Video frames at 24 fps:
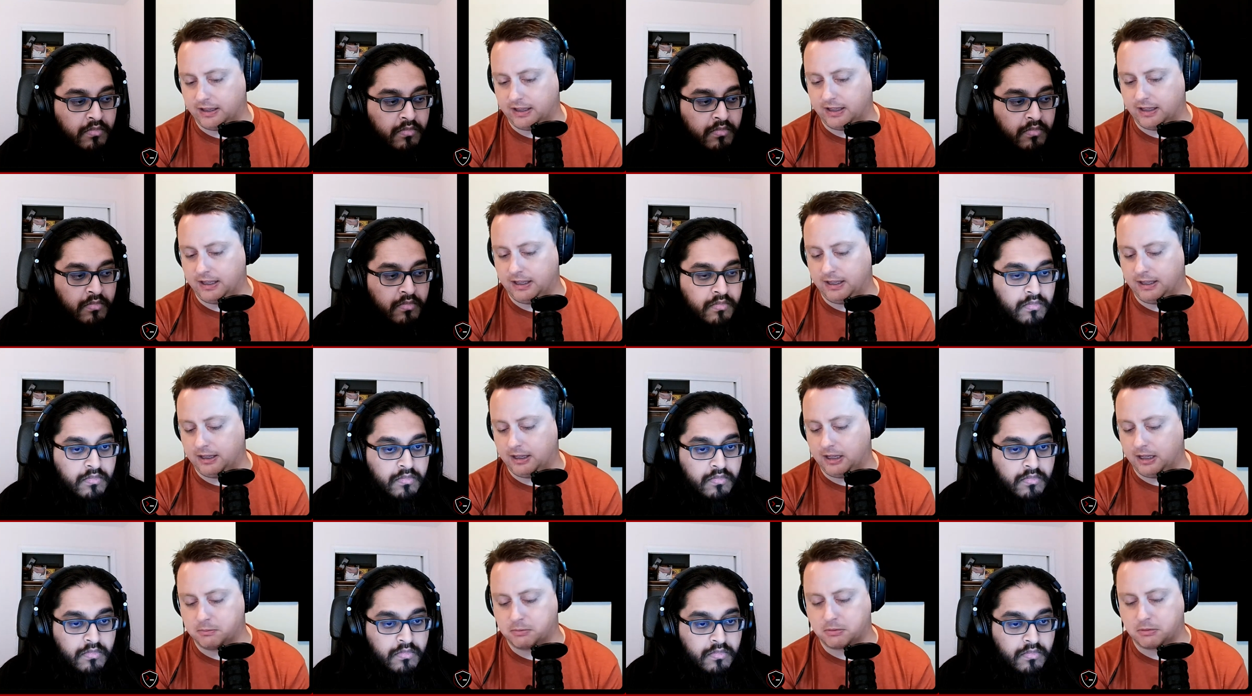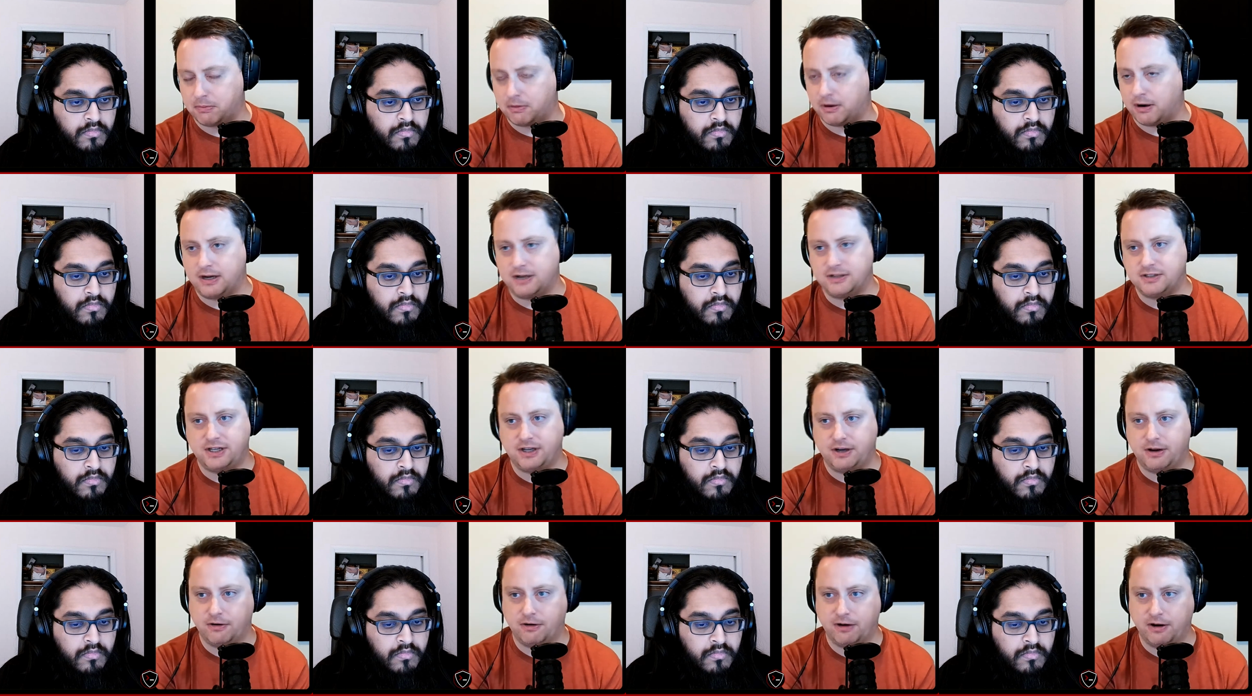Speaker 1: uh, a
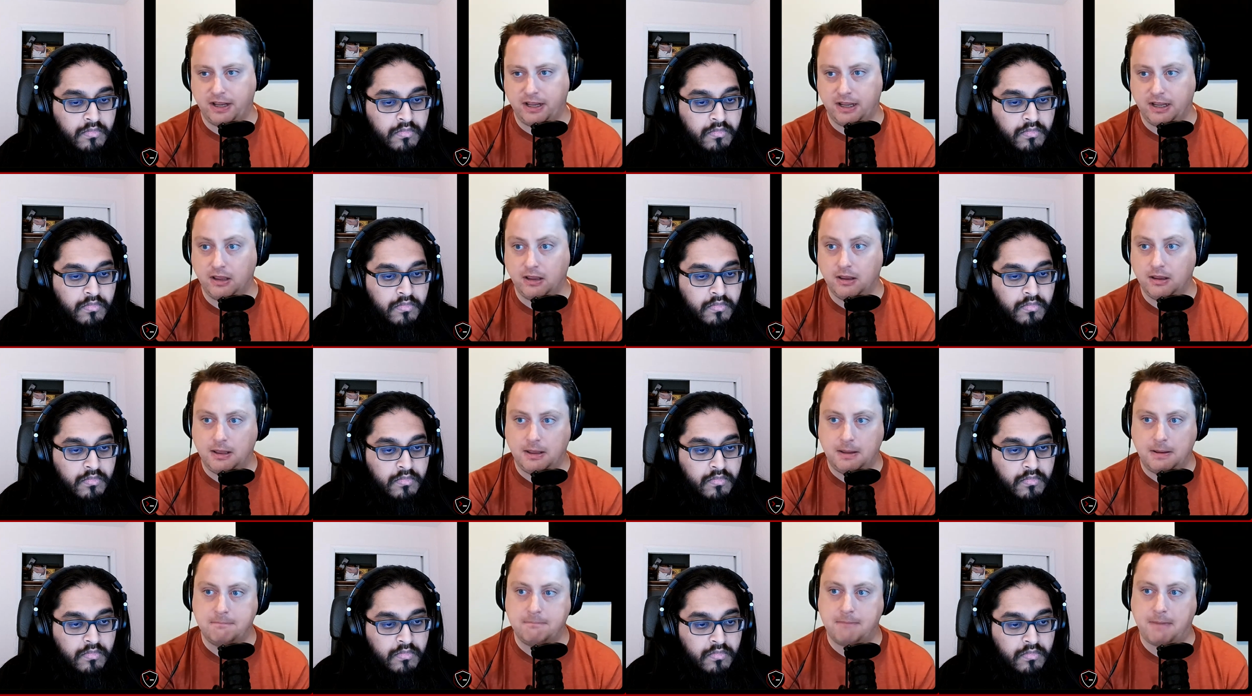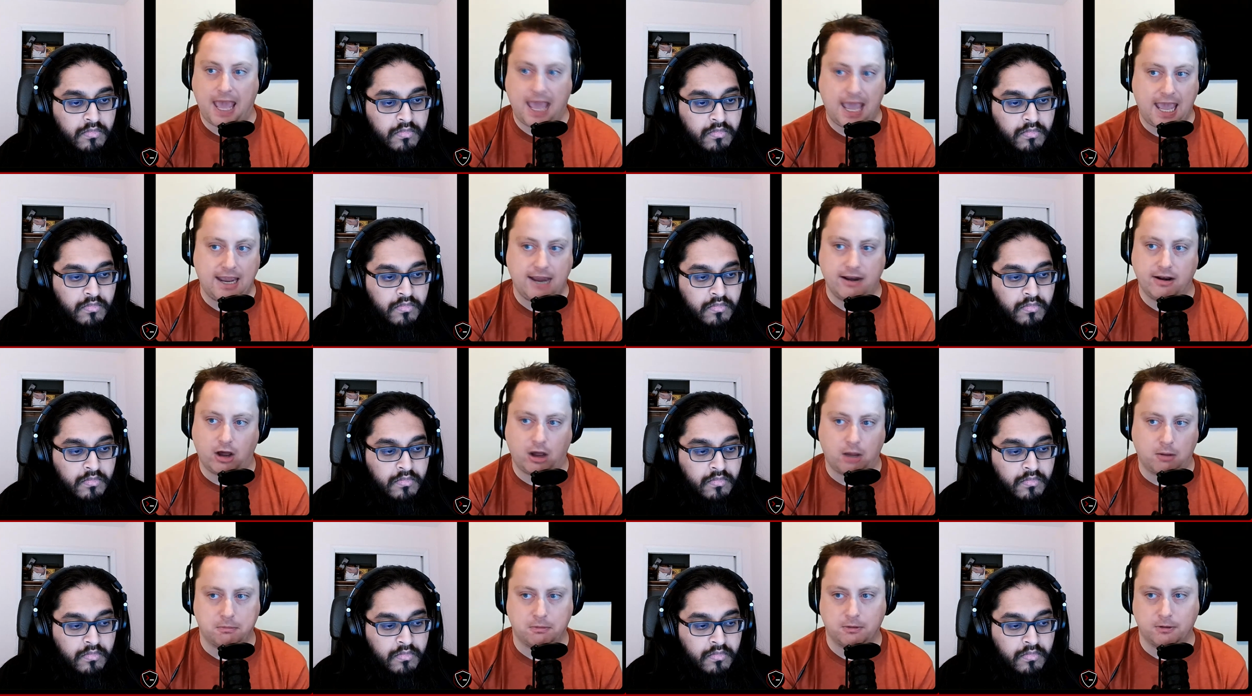proprietary paid
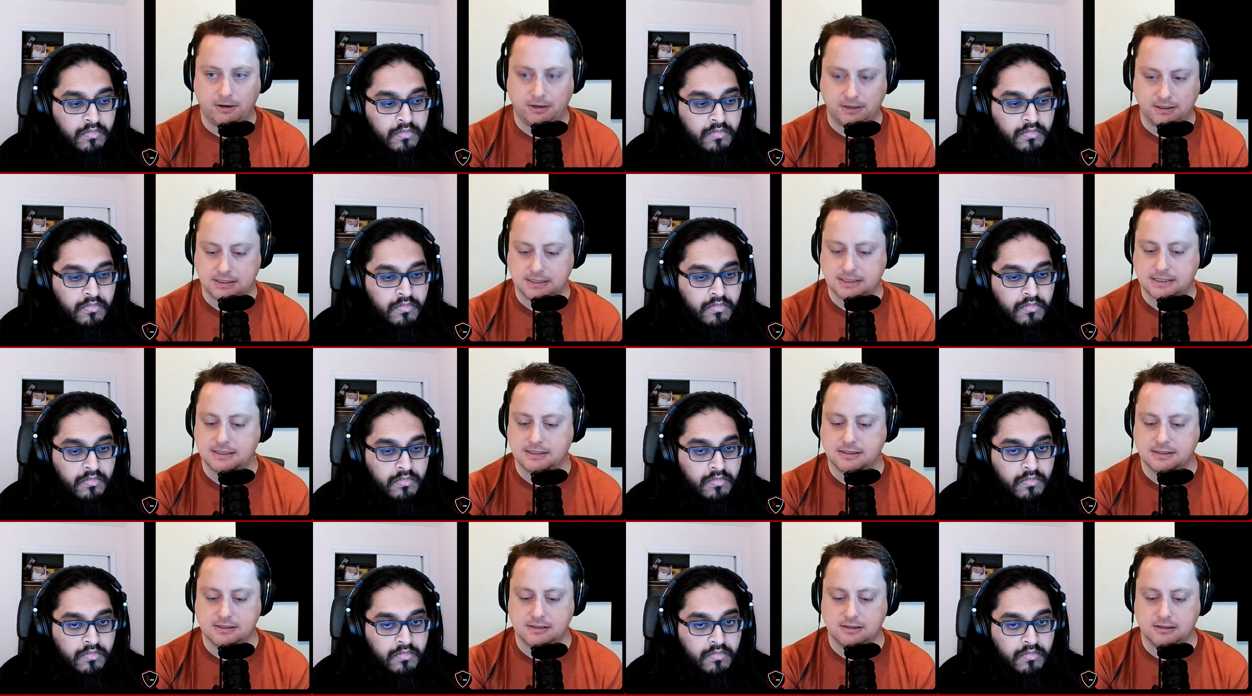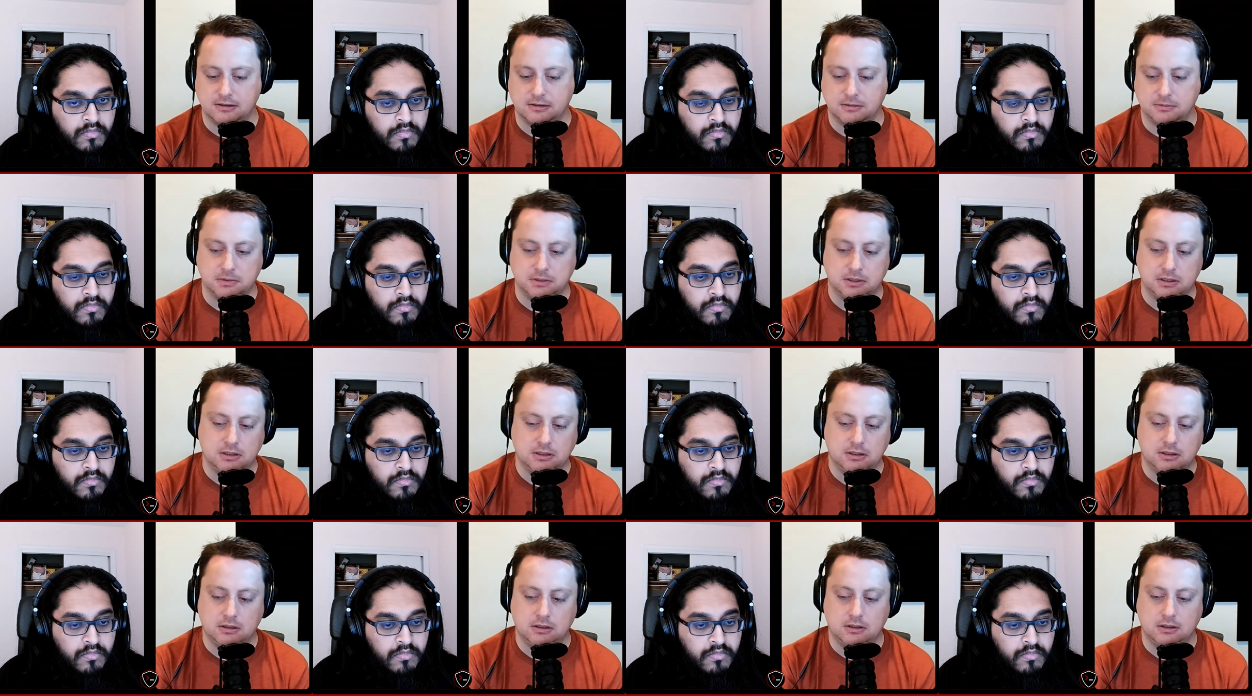operating system
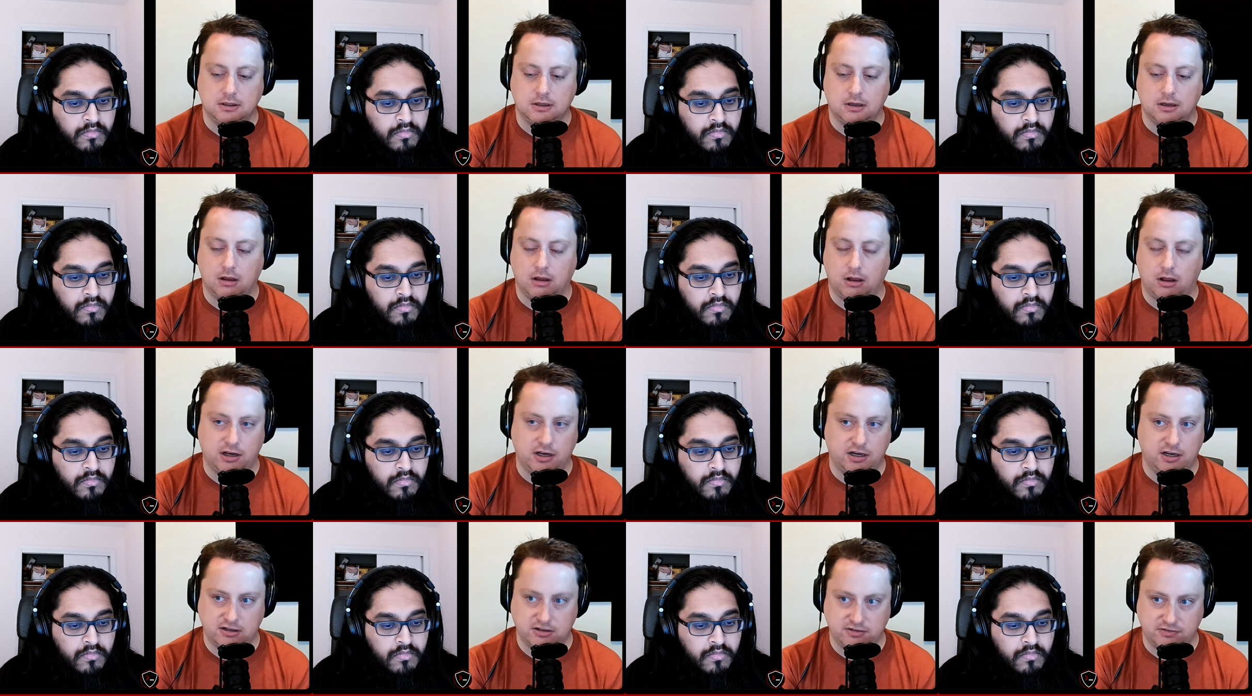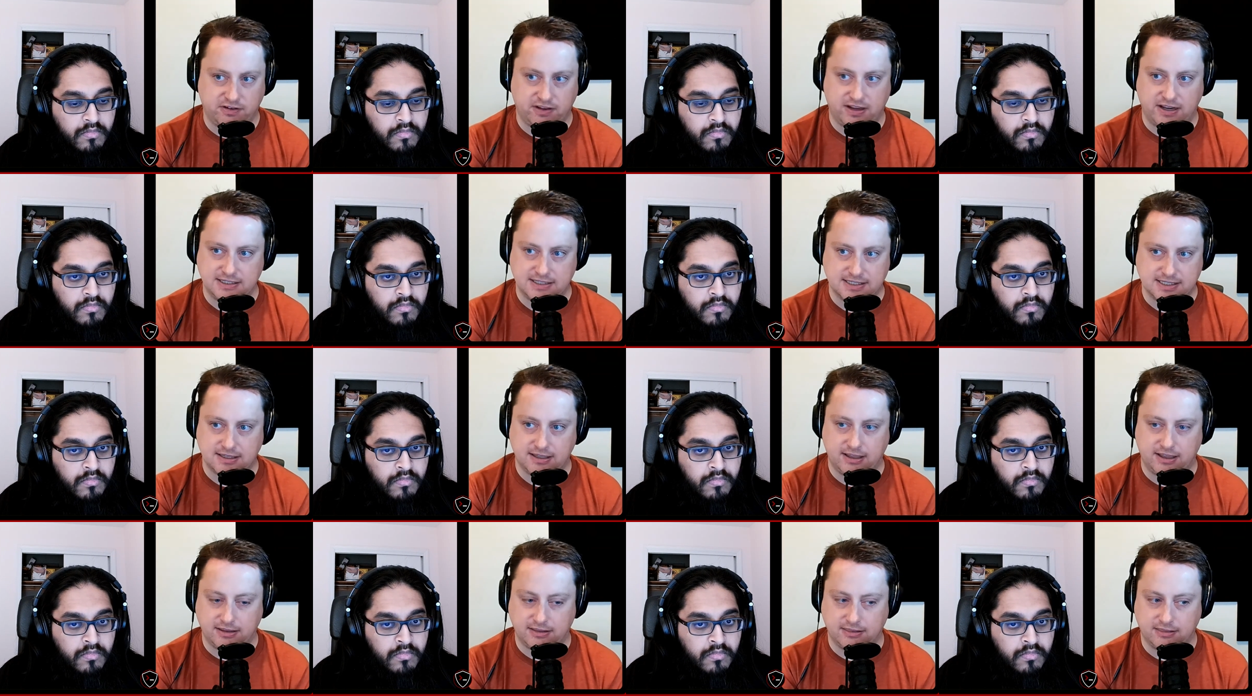on a
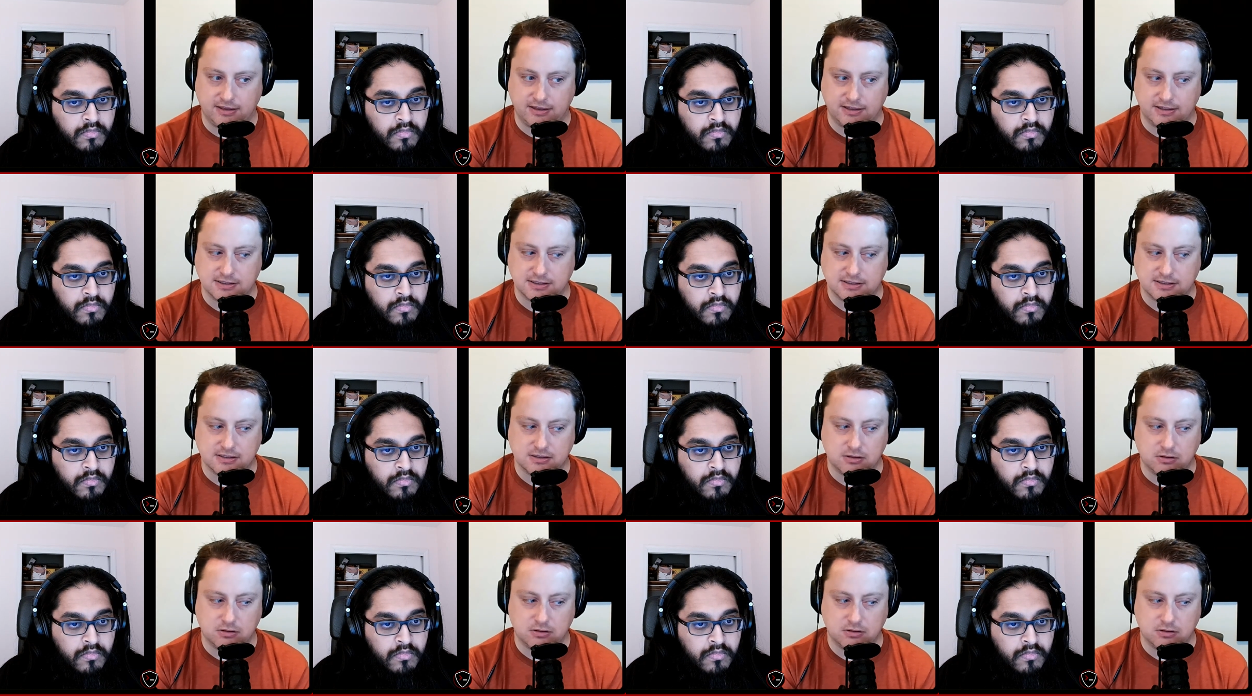device like this